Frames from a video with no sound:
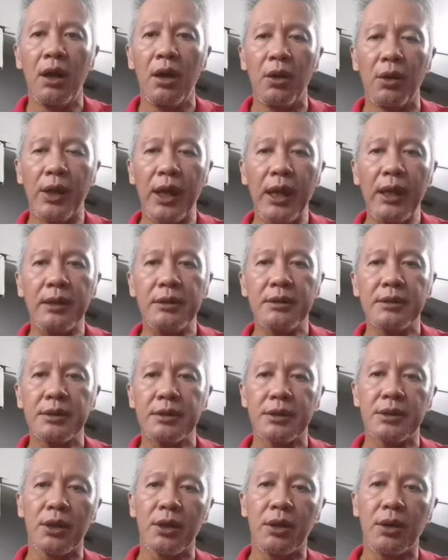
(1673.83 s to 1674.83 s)
Okay,
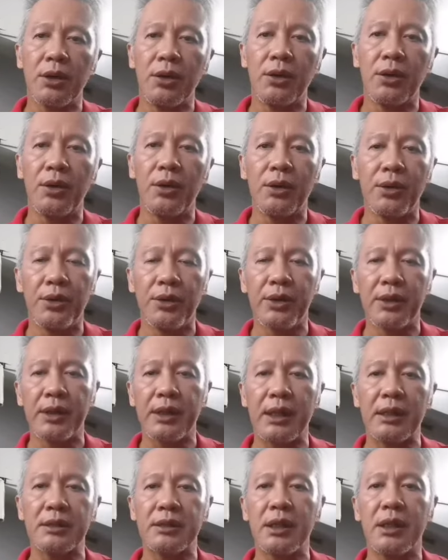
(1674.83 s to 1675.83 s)
so
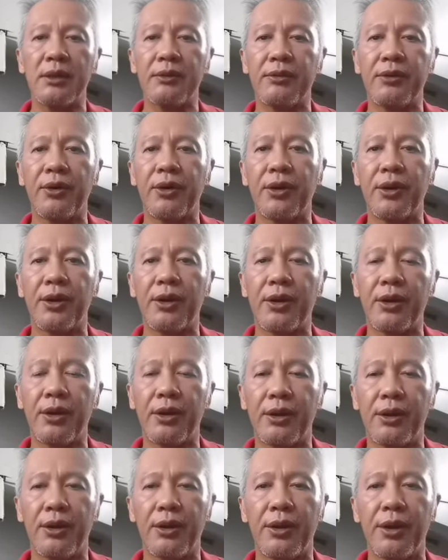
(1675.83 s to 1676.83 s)
that's it
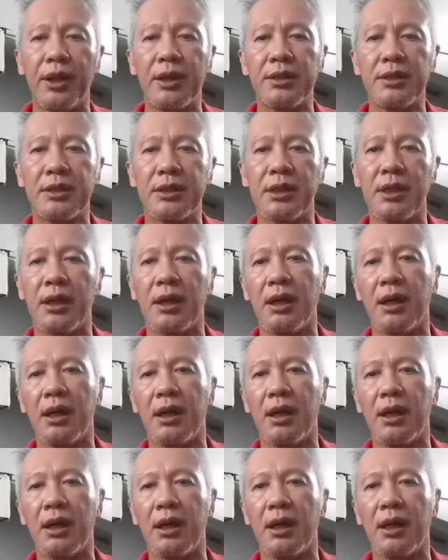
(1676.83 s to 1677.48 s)
for this